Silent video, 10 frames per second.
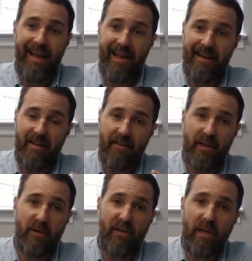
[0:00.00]
and
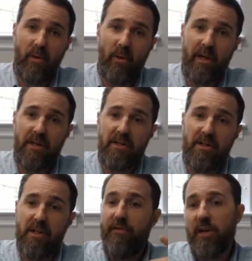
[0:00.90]
the sphenoid
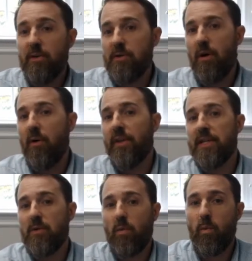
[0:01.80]
just fills all
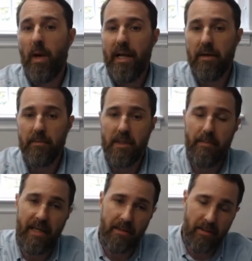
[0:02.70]
these random
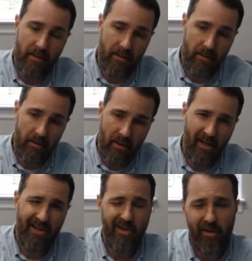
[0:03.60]
spaces.
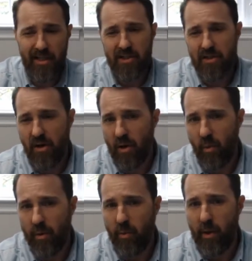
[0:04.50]
So let's
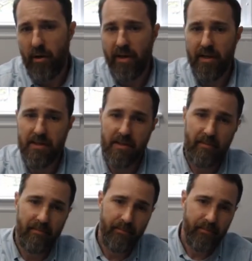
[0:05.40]
start with where it
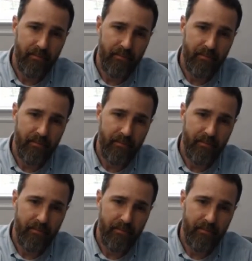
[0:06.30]
is.